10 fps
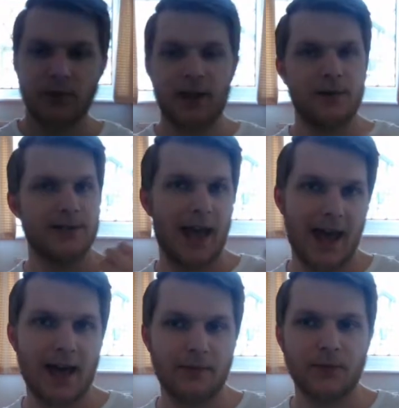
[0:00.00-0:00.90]
that there is
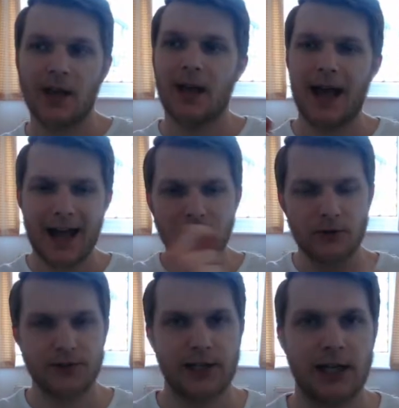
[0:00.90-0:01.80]
air and
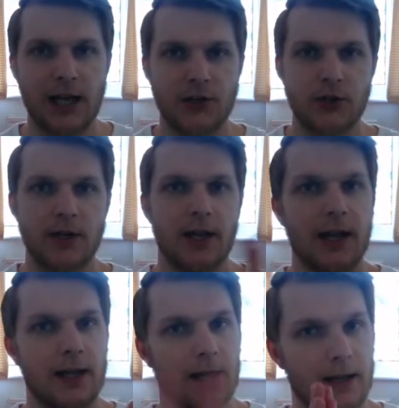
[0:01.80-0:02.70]
articulation
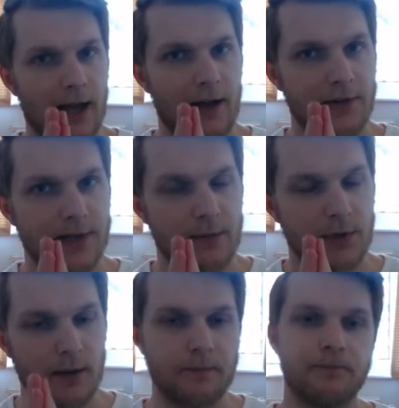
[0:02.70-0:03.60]
at the same
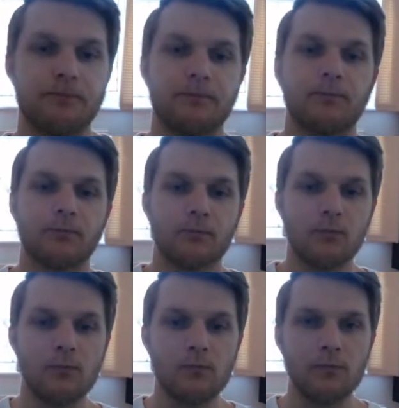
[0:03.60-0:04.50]
time.
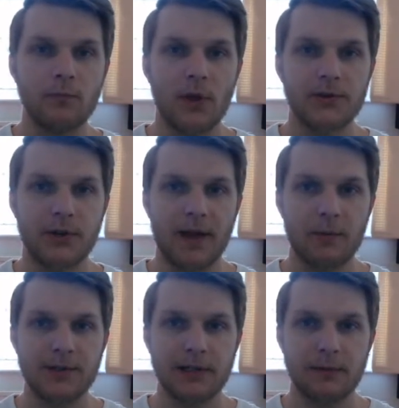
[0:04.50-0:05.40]
So that
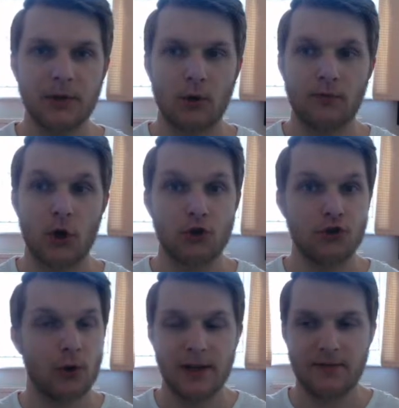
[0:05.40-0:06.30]
was a little bit of
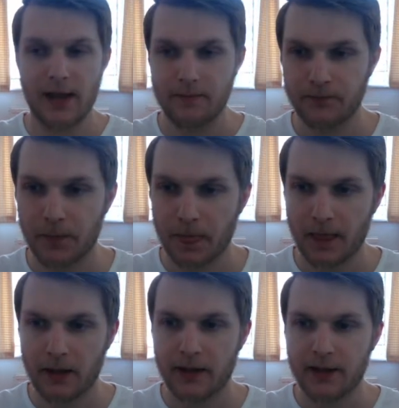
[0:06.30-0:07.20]
Jolivet.
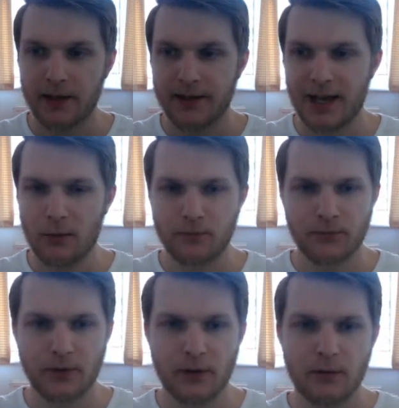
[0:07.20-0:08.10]
Now
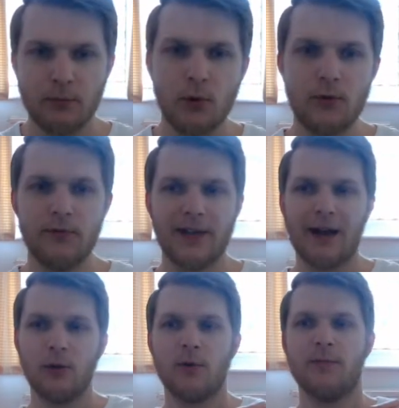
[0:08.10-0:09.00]

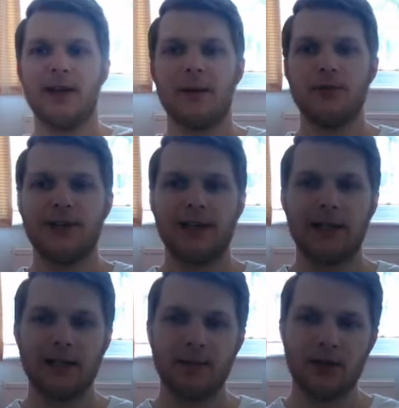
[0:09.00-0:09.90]
that we've been able to get a
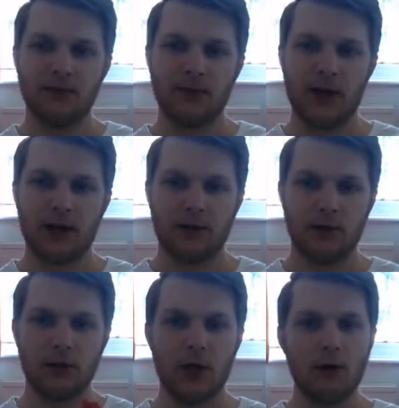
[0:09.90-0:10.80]
little bit of
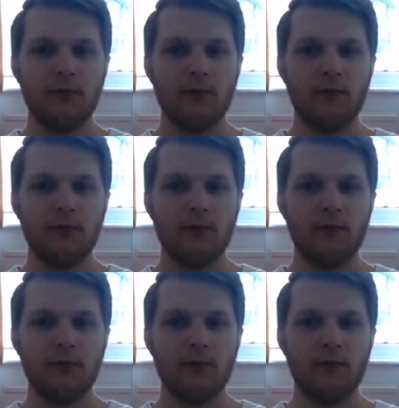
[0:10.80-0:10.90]
low